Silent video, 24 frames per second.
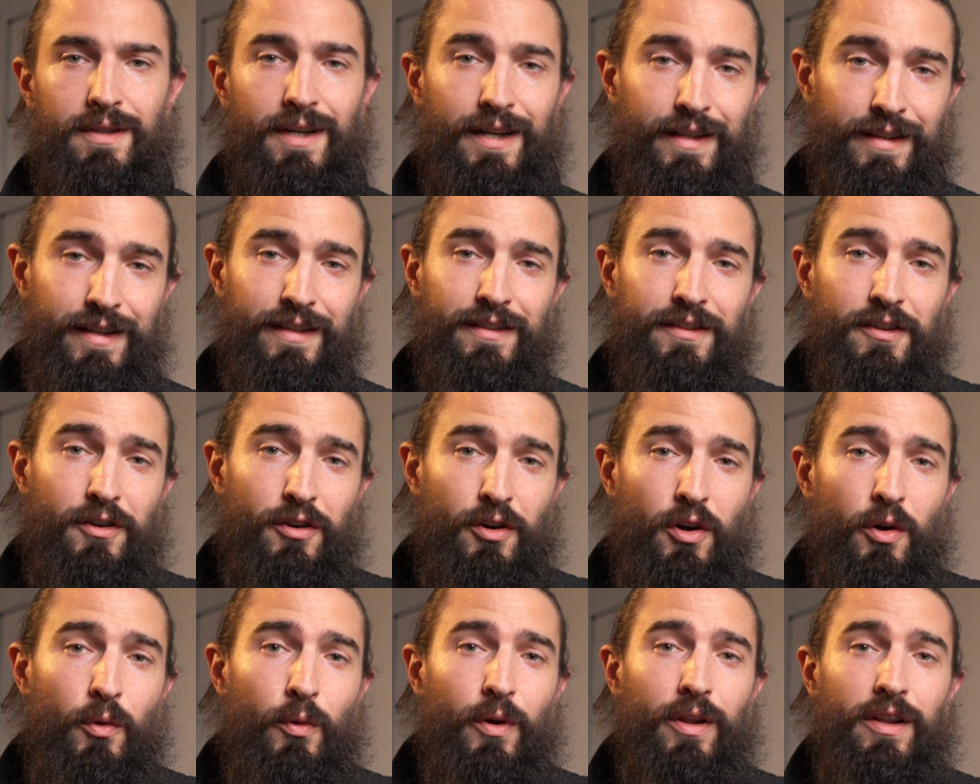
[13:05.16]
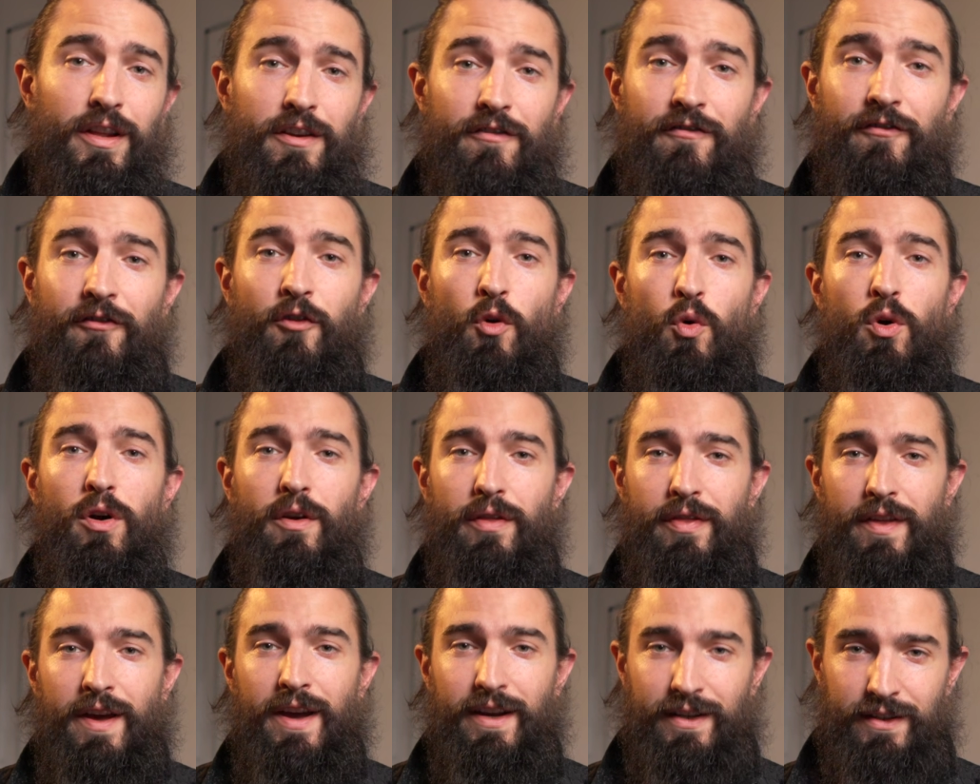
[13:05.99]
I think there are really 4
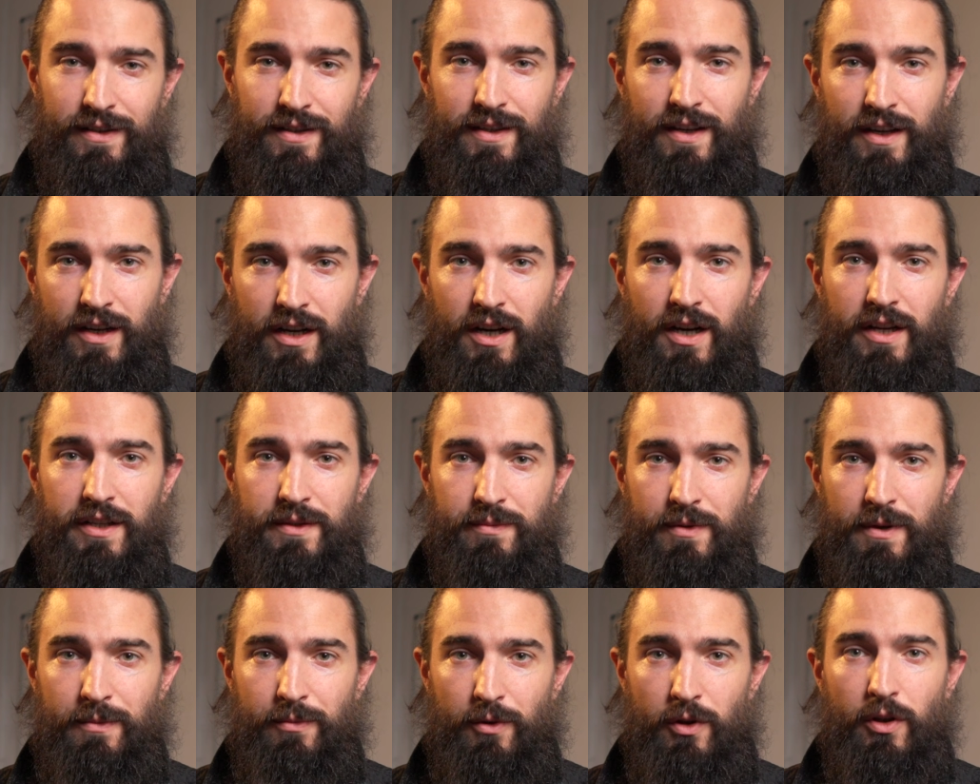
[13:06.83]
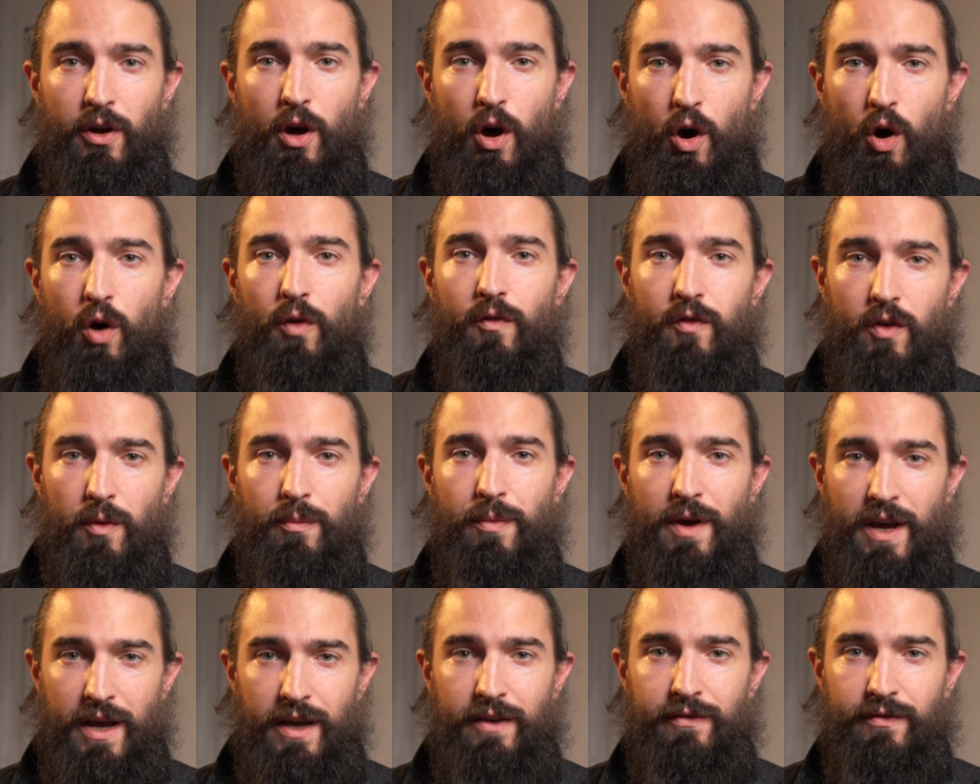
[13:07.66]
things that cause people to
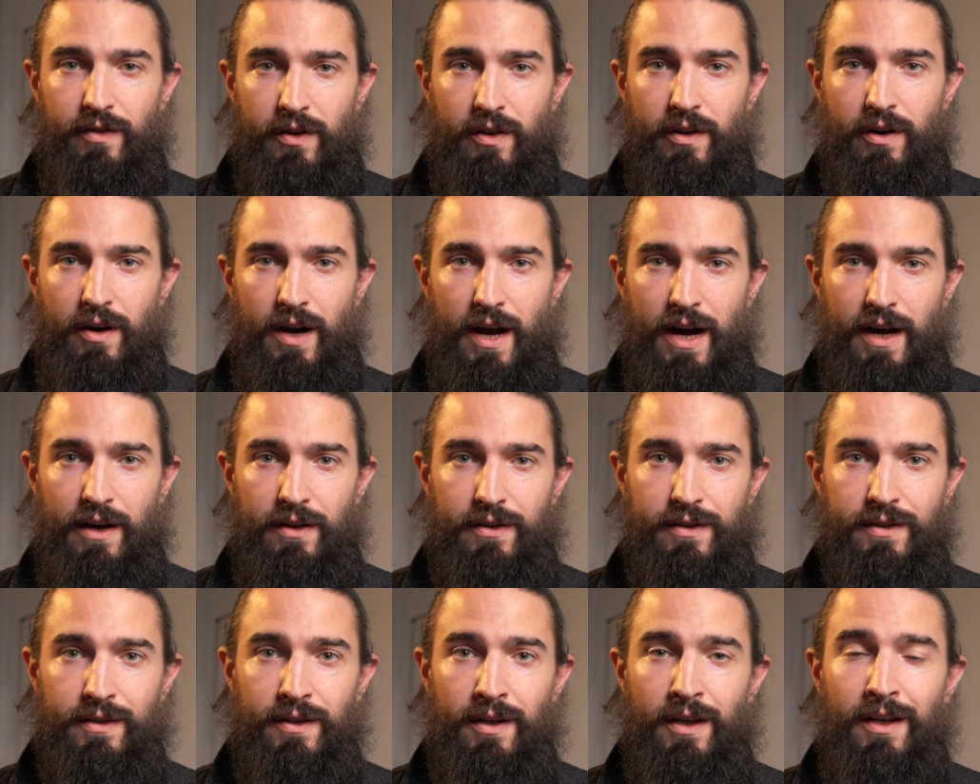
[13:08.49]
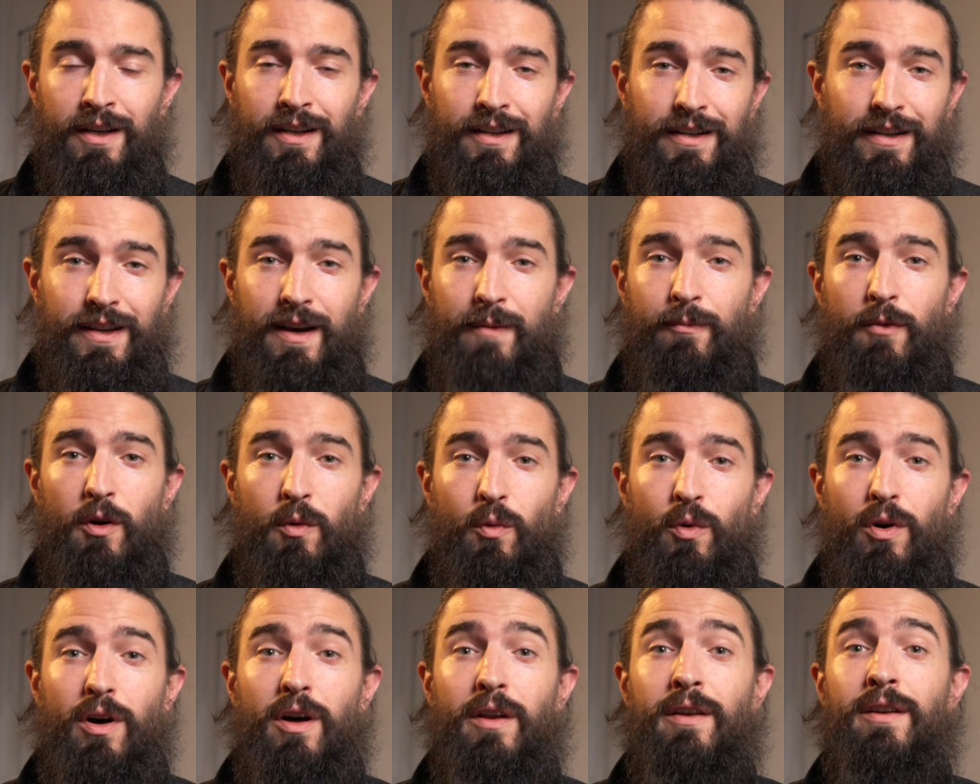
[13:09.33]
overpay for their house. Number
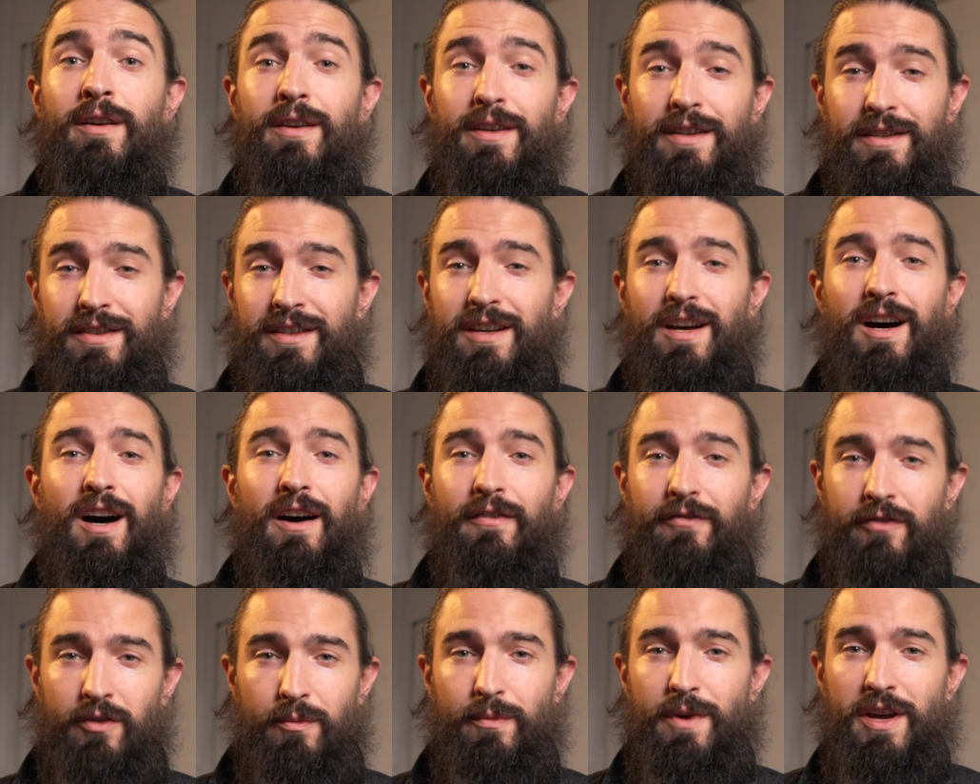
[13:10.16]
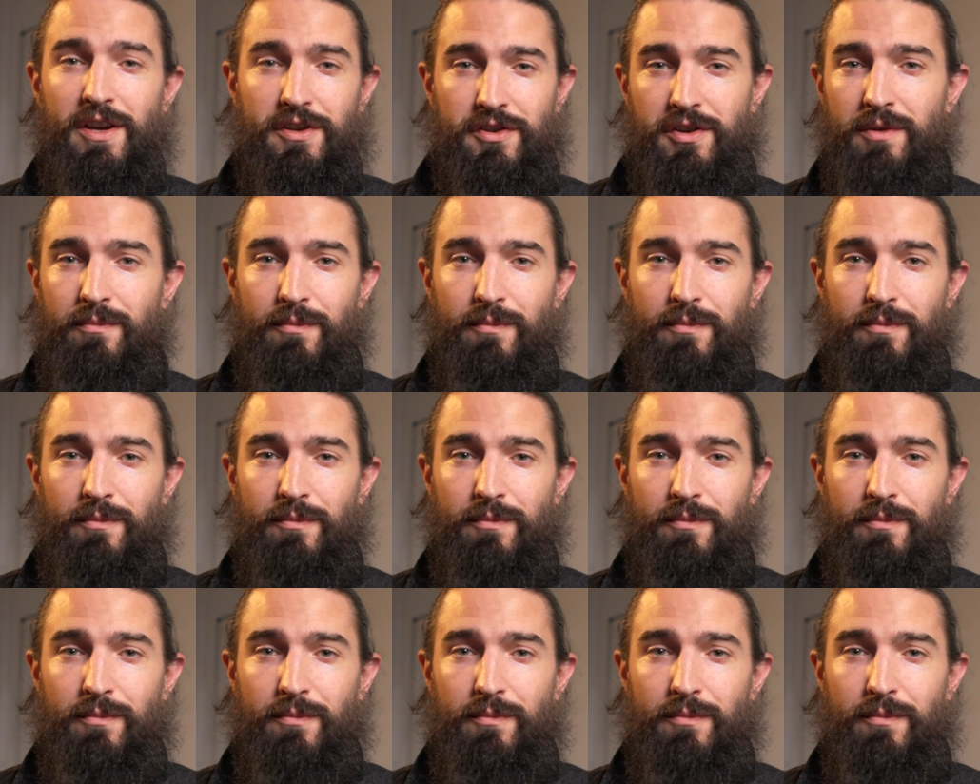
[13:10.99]
1 is confirmation